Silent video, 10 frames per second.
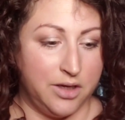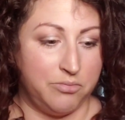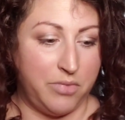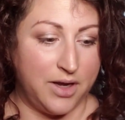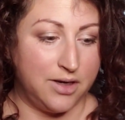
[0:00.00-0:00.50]

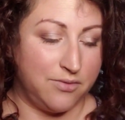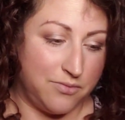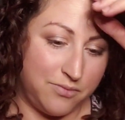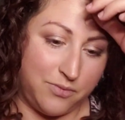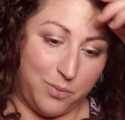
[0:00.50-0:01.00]
But
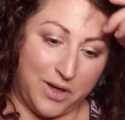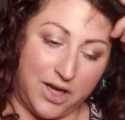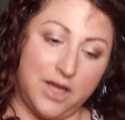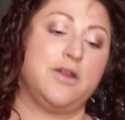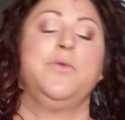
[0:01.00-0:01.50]
we've been
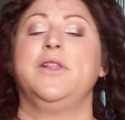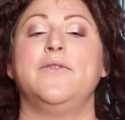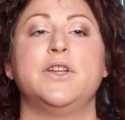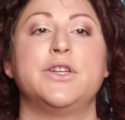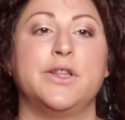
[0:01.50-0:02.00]
together. We love
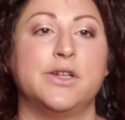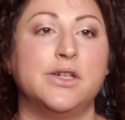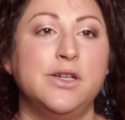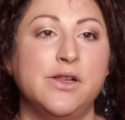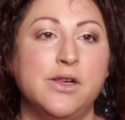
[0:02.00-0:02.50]
each other.
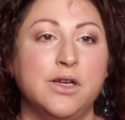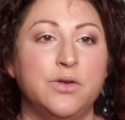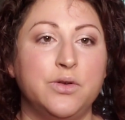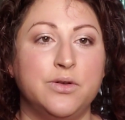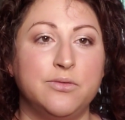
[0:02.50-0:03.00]

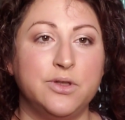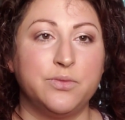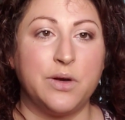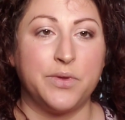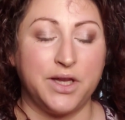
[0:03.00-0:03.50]
We do
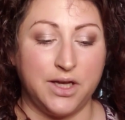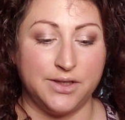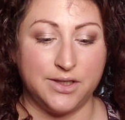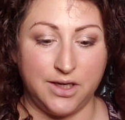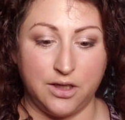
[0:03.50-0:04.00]
well with the
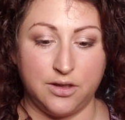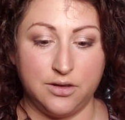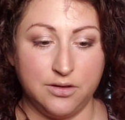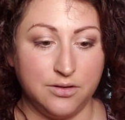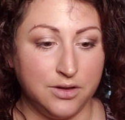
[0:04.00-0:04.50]
kids together.
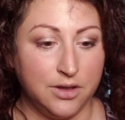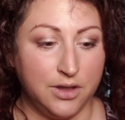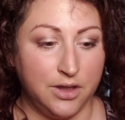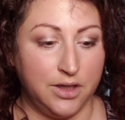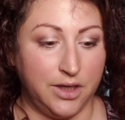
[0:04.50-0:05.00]

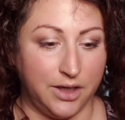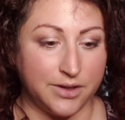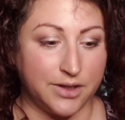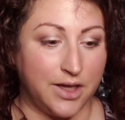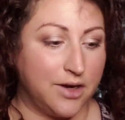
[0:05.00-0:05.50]
It
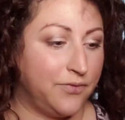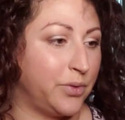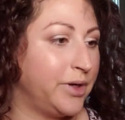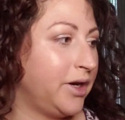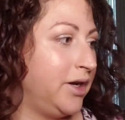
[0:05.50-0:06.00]
is a lot of
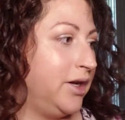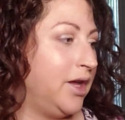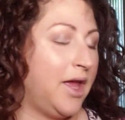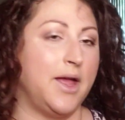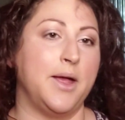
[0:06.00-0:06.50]
work.
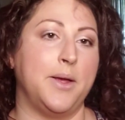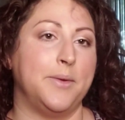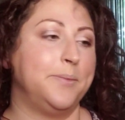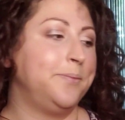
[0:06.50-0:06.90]
I